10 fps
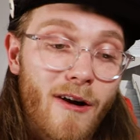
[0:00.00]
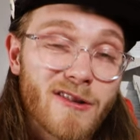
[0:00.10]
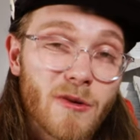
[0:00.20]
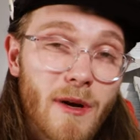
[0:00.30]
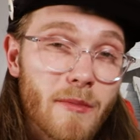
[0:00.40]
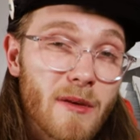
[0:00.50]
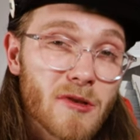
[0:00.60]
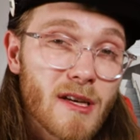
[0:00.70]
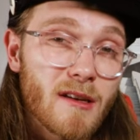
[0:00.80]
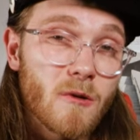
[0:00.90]
and there aren't too many
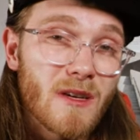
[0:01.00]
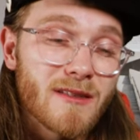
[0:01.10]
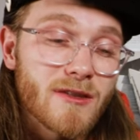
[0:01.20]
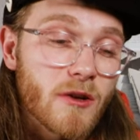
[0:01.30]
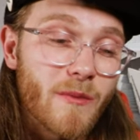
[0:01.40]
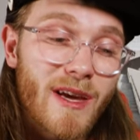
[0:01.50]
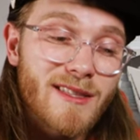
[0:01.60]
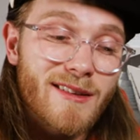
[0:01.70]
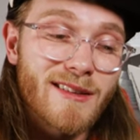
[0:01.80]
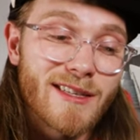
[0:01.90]
people to deal with, so you
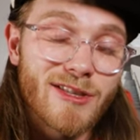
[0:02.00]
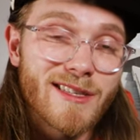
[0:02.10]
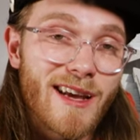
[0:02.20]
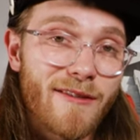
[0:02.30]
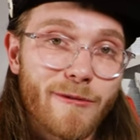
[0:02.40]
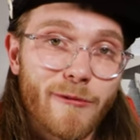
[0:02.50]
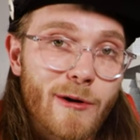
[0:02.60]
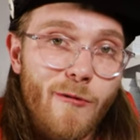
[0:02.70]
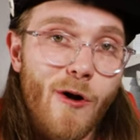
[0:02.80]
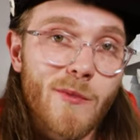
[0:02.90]
basically just have
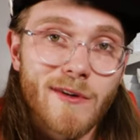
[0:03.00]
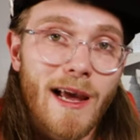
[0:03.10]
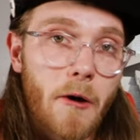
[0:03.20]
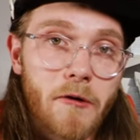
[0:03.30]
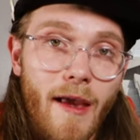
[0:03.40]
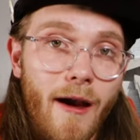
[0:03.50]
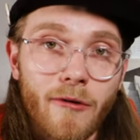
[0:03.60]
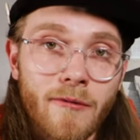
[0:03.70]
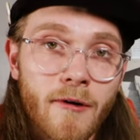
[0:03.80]
free roam downtown.